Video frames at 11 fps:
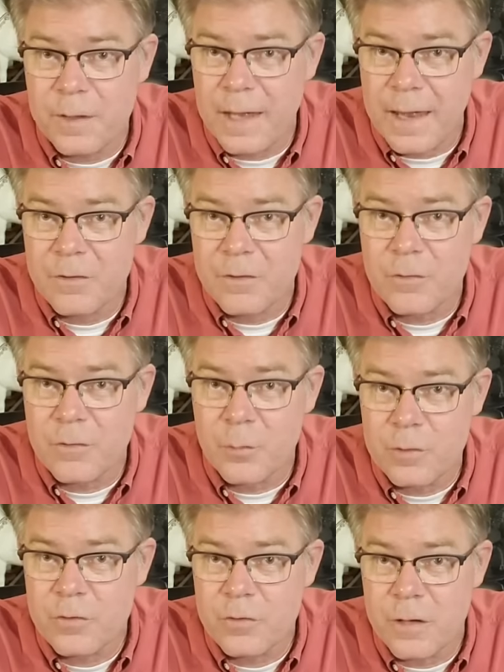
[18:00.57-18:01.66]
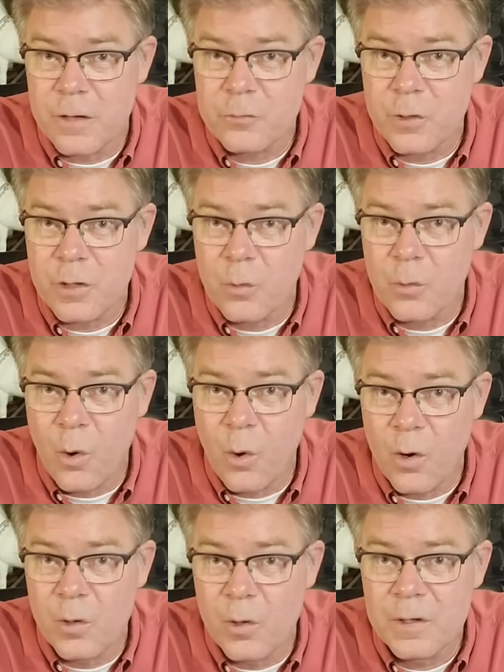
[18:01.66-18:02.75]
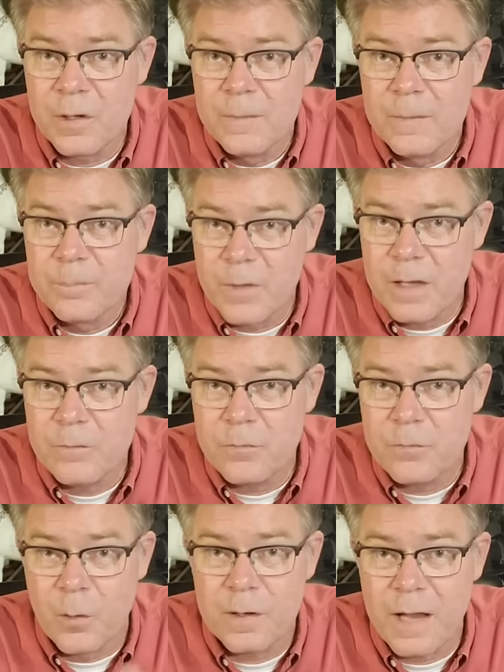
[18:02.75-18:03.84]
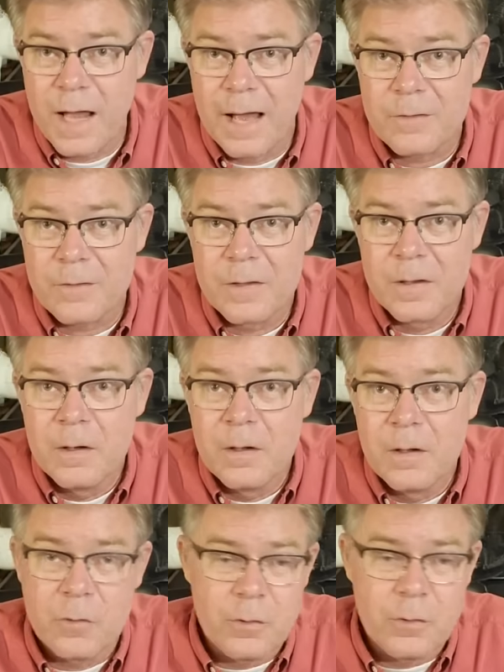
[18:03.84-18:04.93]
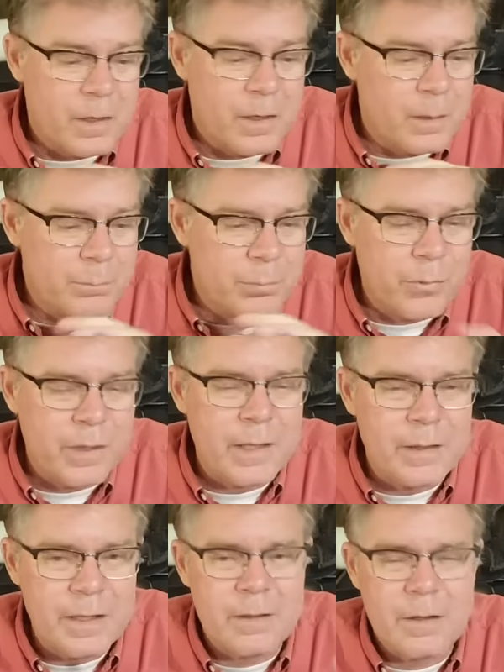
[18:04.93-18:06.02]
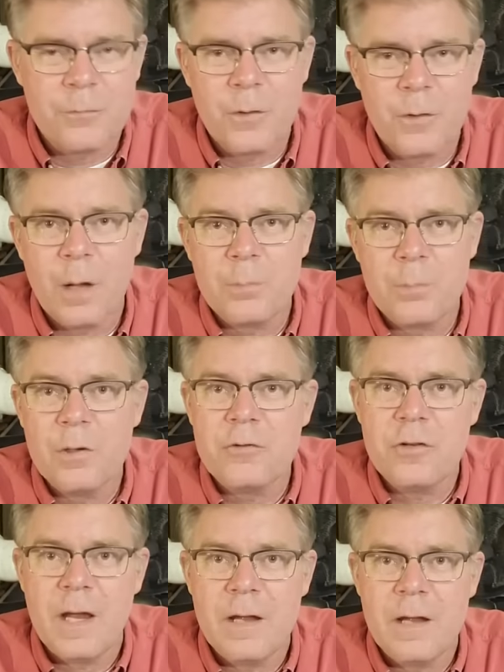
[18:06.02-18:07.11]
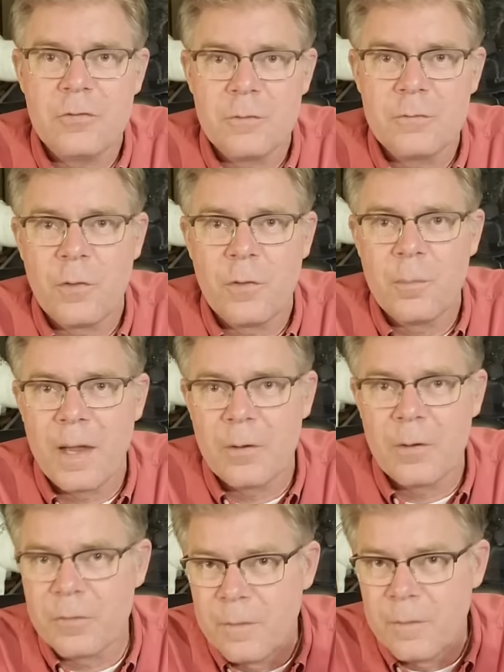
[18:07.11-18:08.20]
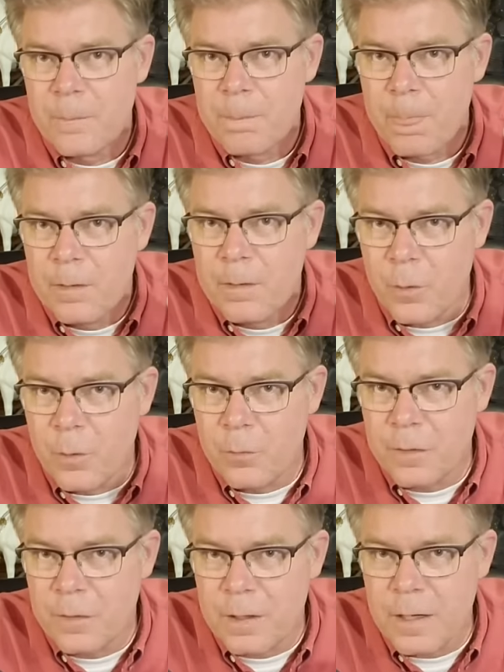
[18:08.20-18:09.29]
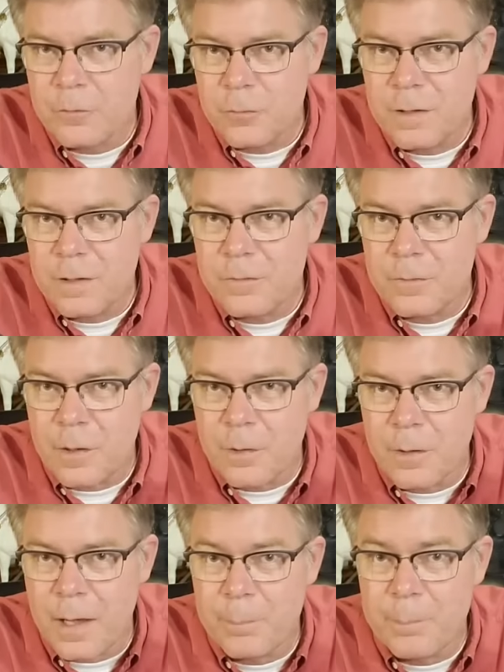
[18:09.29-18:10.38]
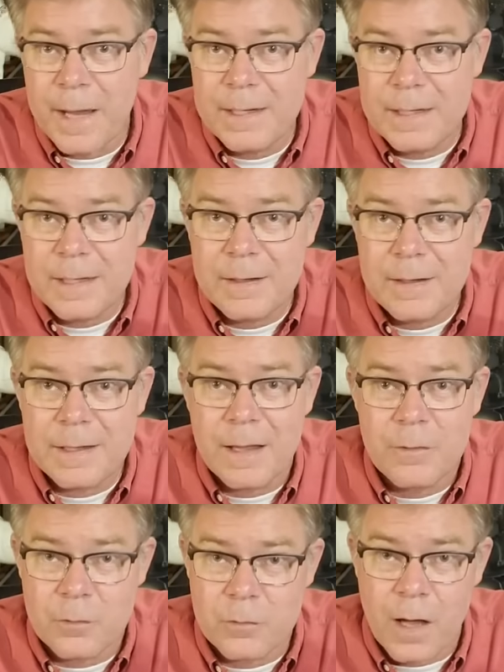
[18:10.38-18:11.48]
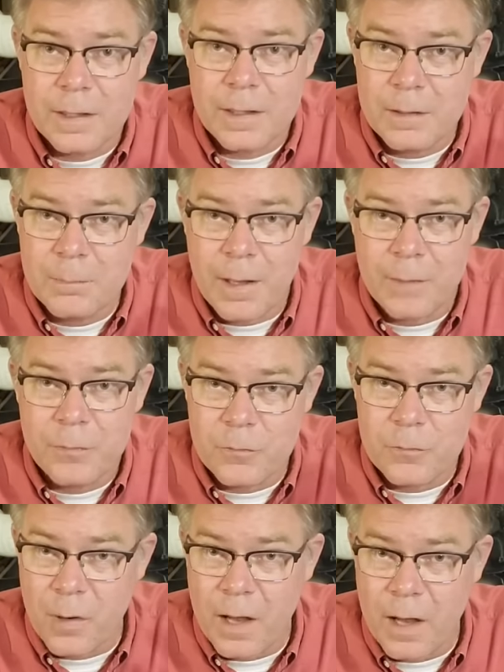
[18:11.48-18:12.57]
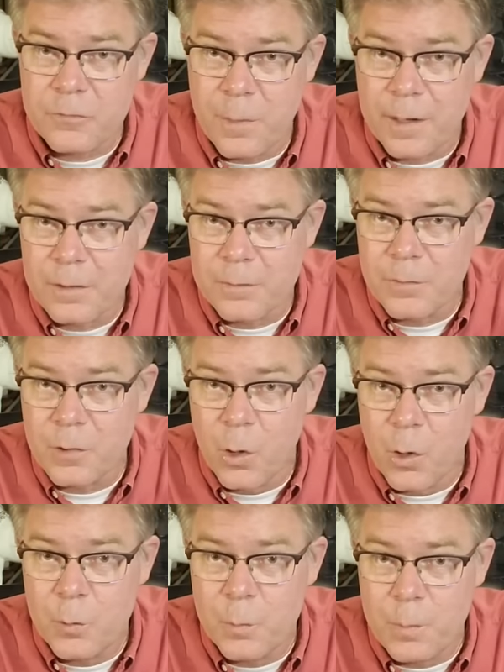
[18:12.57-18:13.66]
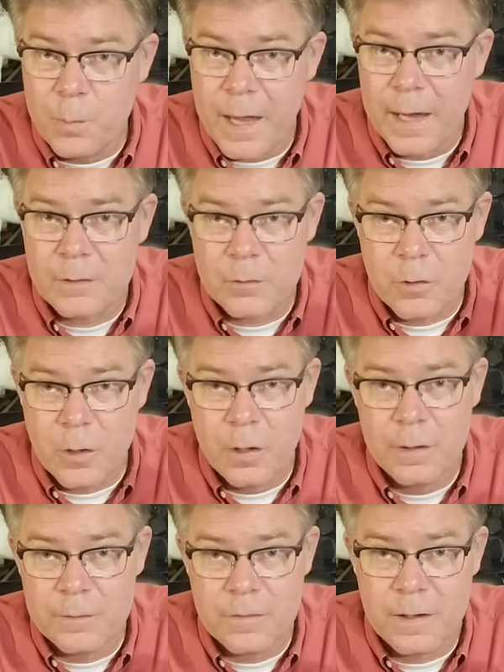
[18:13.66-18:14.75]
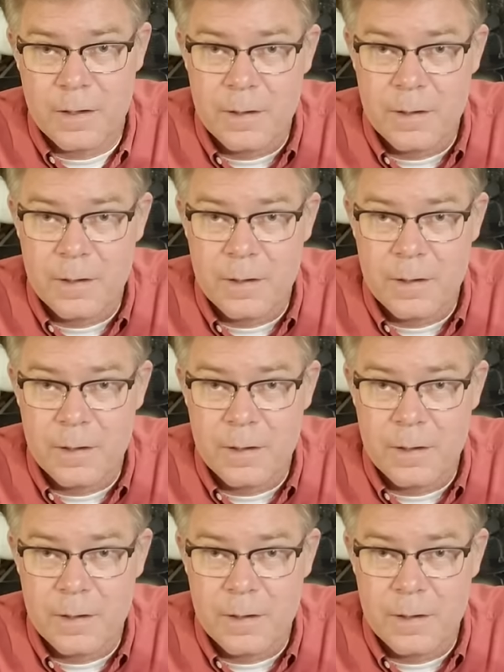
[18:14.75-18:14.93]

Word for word: have as the richest country in the world in Fort Knox. So there's a completely different appreciation for the metals. Those are the countries that are now binding together, talking about this prospect of a gold backed currency.